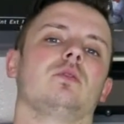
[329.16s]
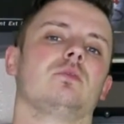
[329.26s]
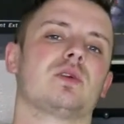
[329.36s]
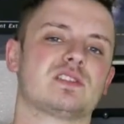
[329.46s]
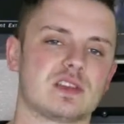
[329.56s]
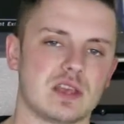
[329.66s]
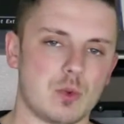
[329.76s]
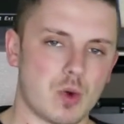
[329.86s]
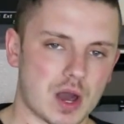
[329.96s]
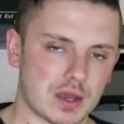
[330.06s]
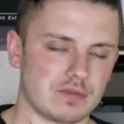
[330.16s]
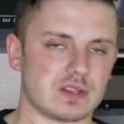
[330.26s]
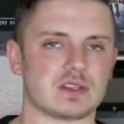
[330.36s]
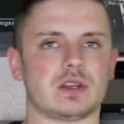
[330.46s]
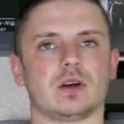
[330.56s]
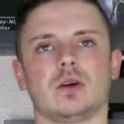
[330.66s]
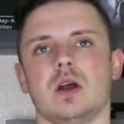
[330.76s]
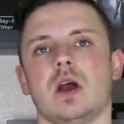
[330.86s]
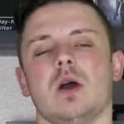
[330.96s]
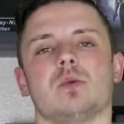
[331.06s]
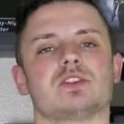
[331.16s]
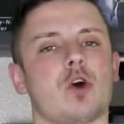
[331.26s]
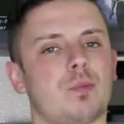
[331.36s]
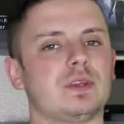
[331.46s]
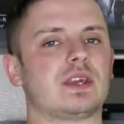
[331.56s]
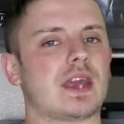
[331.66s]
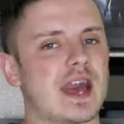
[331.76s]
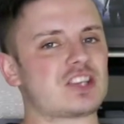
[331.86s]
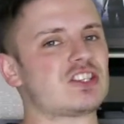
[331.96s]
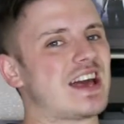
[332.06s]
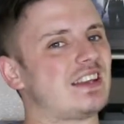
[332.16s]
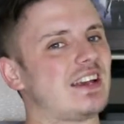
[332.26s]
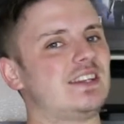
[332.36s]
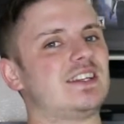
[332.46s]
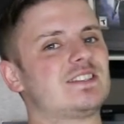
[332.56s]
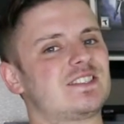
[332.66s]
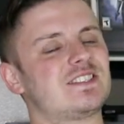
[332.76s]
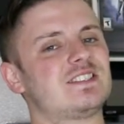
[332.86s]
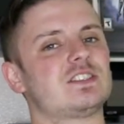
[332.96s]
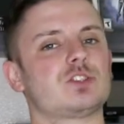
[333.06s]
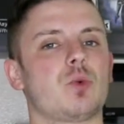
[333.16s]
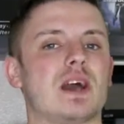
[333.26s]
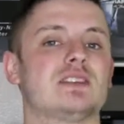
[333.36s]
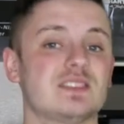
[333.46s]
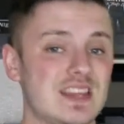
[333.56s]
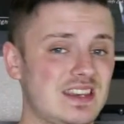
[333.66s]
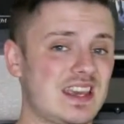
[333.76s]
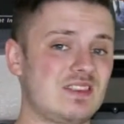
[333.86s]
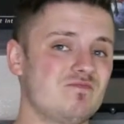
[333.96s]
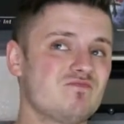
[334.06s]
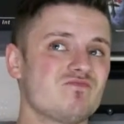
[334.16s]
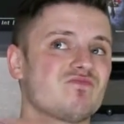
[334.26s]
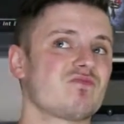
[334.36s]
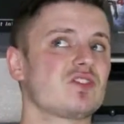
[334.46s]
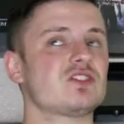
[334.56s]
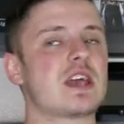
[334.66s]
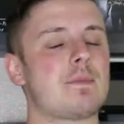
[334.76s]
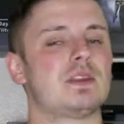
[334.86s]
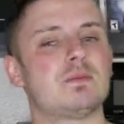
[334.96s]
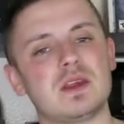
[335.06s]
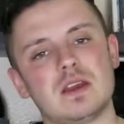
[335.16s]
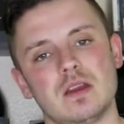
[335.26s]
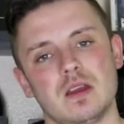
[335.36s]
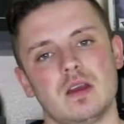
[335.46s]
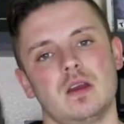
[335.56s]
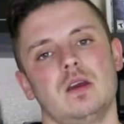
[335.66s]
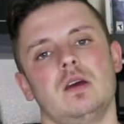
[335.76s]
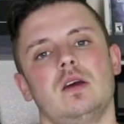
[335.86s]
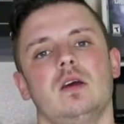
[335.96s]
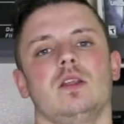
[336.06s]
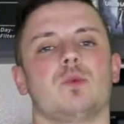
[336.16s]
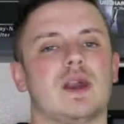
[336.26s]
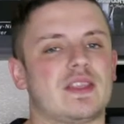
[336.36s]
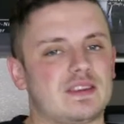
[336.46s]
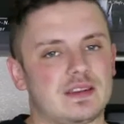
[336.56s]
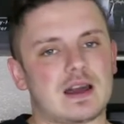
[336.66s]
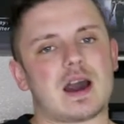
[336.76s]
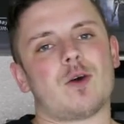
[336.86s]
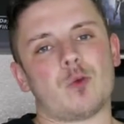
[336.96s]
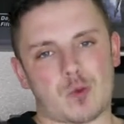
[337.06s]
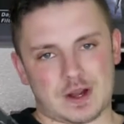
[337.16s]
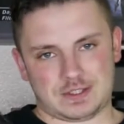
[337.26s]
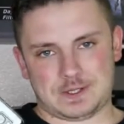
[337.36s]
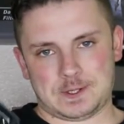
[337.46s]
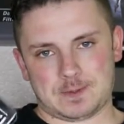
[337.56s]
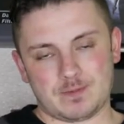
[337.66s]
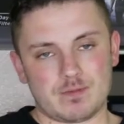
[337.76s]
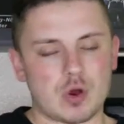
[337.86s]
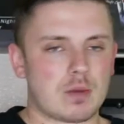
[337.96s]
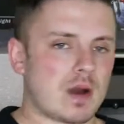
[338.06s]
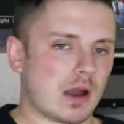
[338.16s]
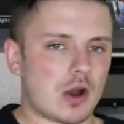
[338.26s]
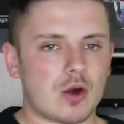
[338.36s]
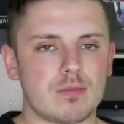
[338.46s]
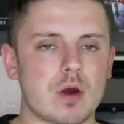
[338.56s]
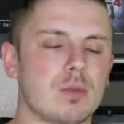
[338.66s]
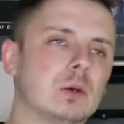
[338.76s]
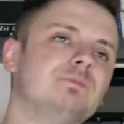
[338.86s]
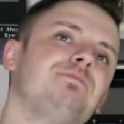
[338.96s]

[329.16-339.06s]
President Iwata of Nintendo was hoping to catch that lightning twice. They did. Just happened to be the way they did not want to. Pokemon Go Mobile.